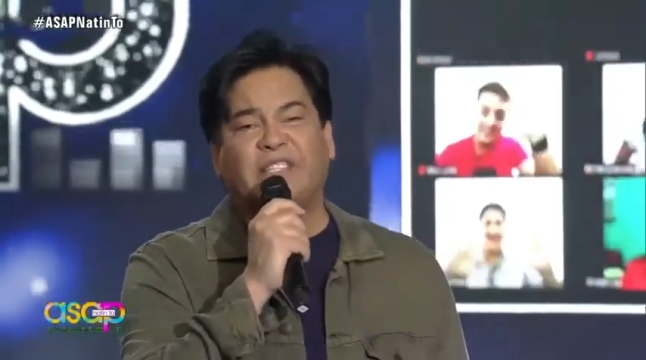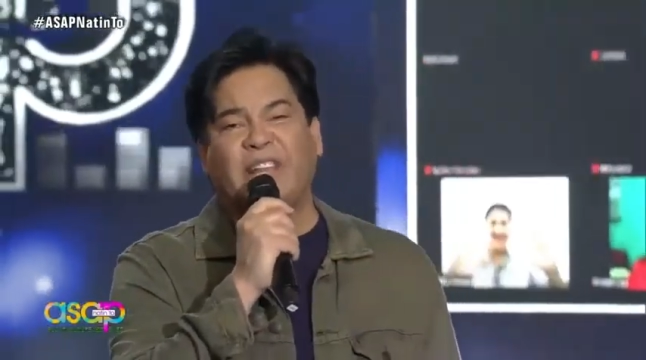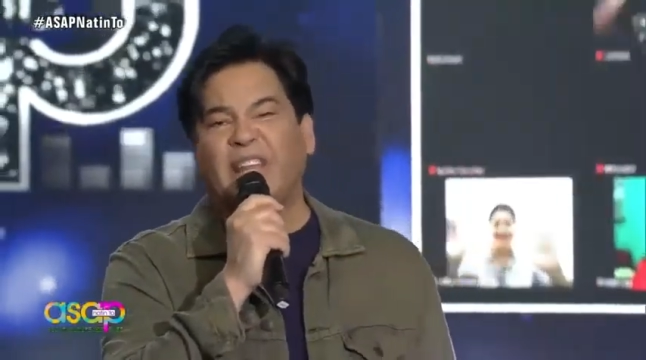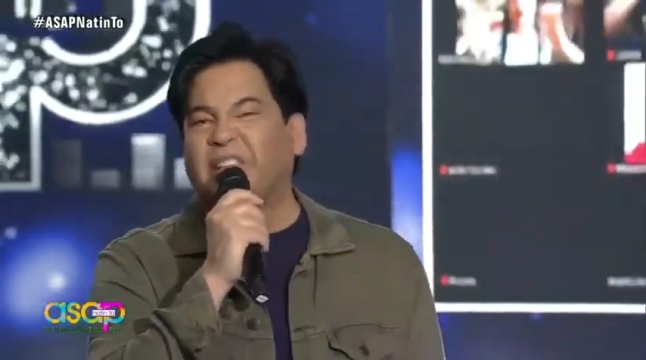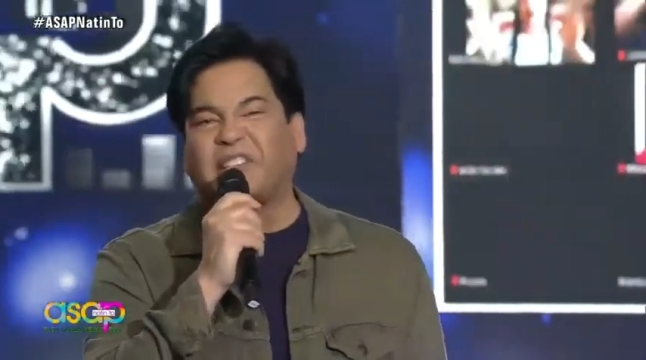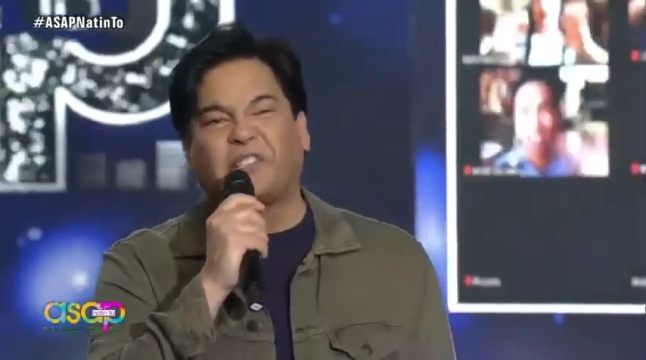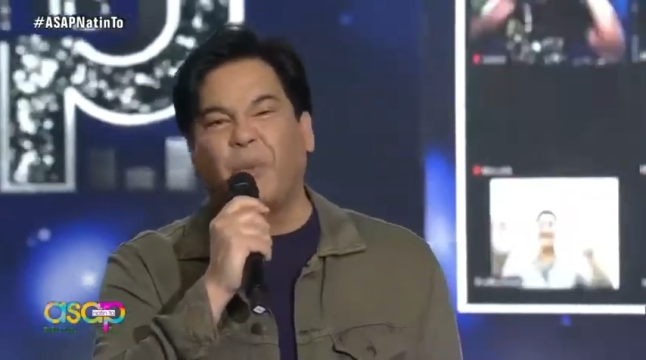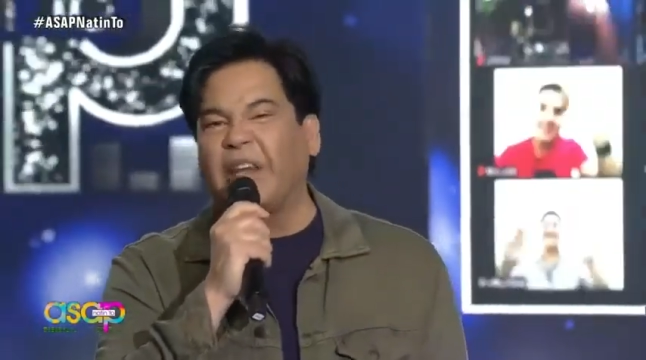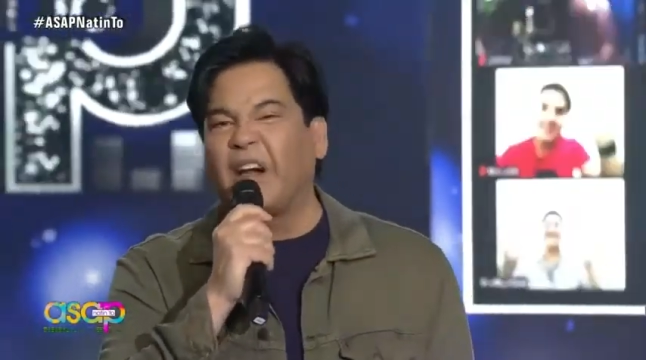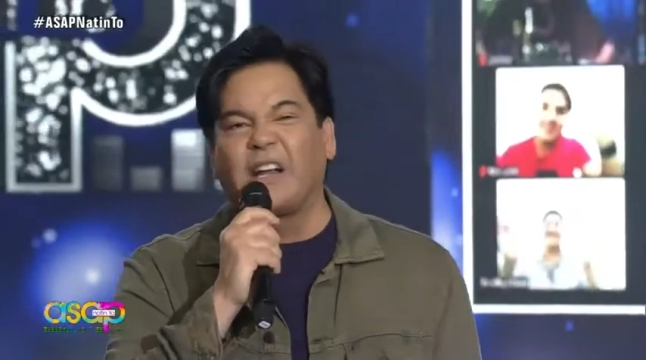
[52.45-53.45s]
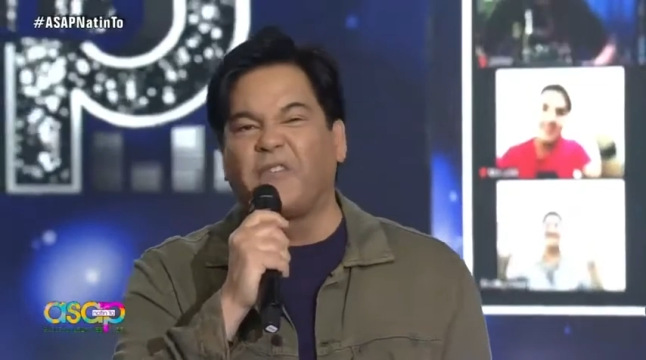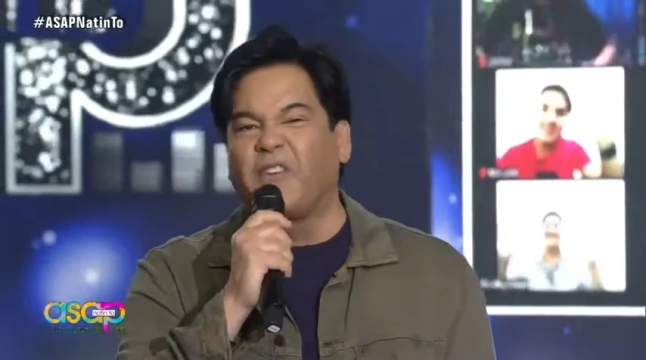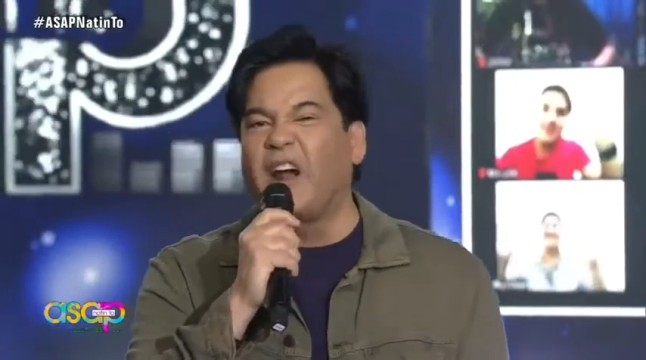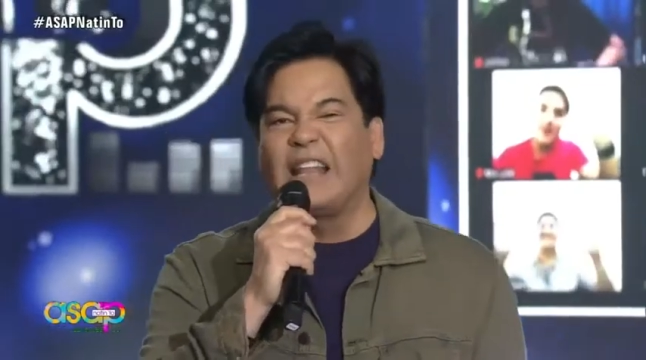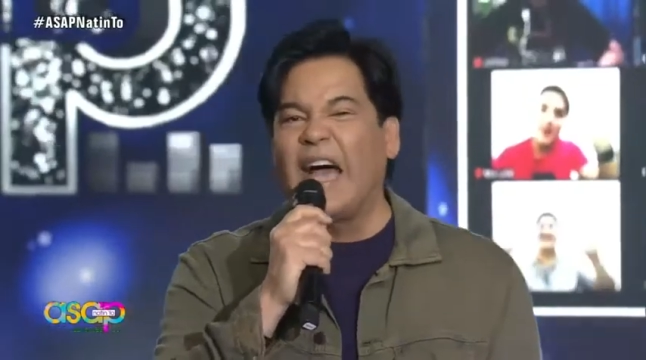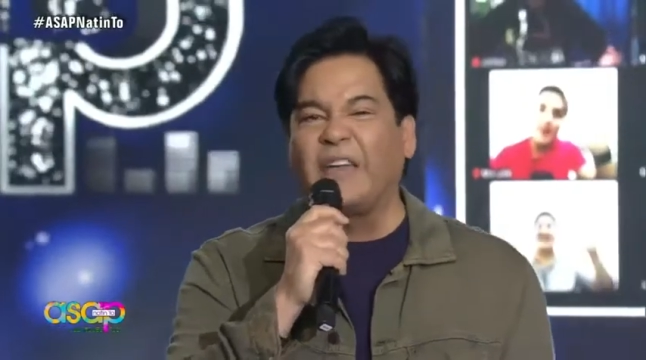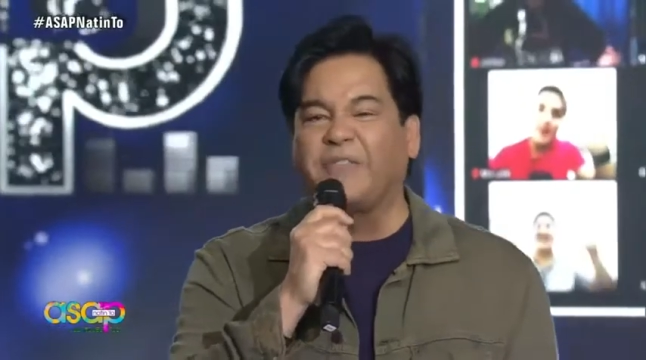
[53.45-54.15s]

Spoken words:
and she is the sweetheart of our life.